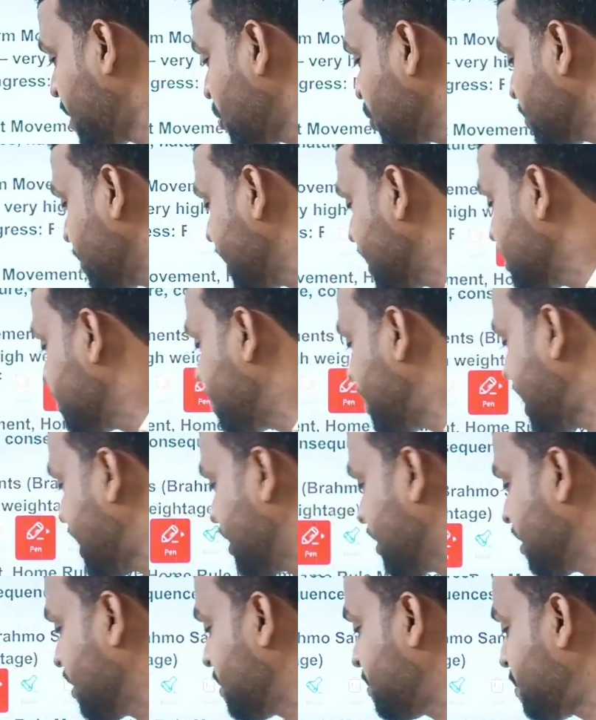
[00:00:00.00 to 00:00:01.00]
Mountbatten
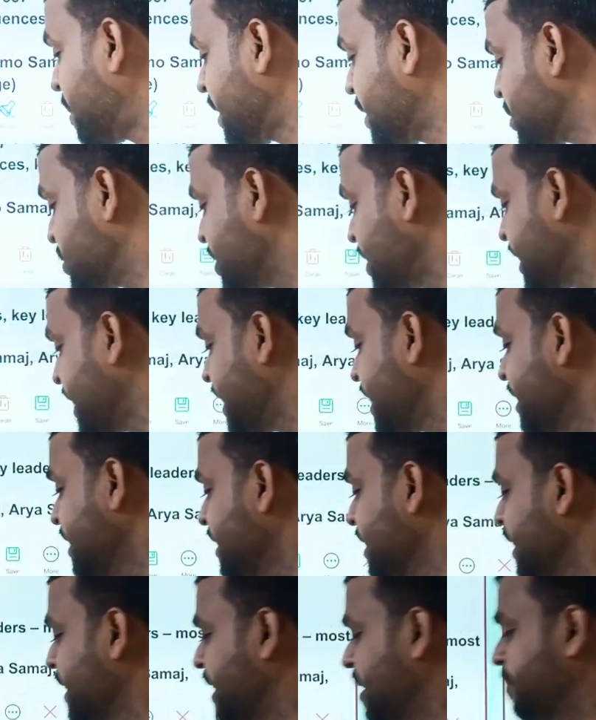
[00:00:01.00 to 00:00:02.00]
plan, partition
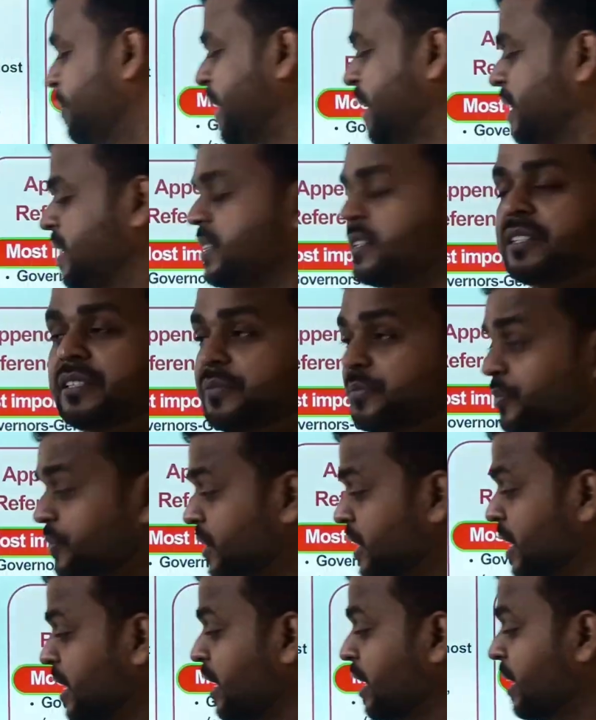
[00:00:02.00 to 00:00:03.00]
and independence.
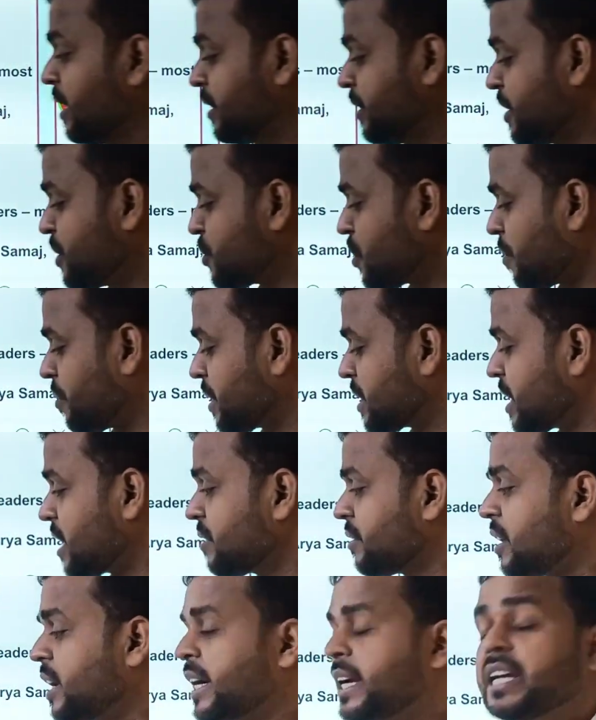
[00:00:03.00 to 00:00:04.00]
These topics
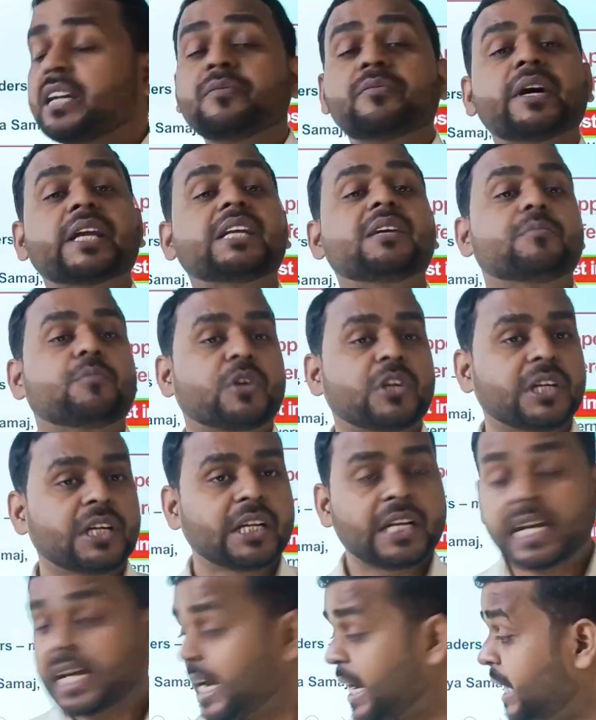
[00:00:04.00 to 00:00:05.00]
are again very
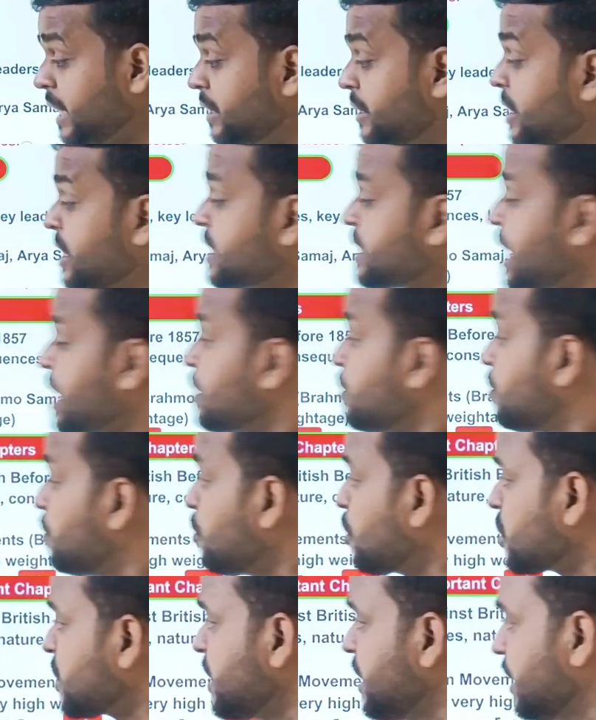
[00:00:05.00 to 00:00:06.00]
important, and these are
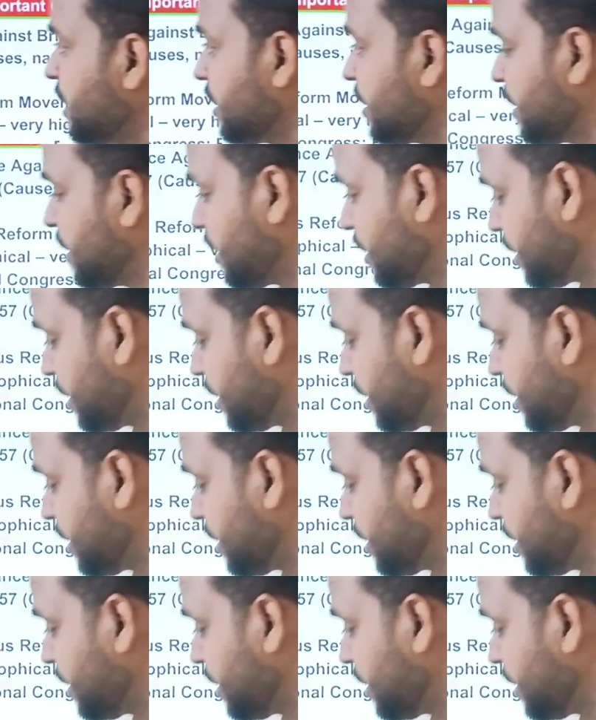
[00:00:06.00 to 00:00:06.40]
mostly,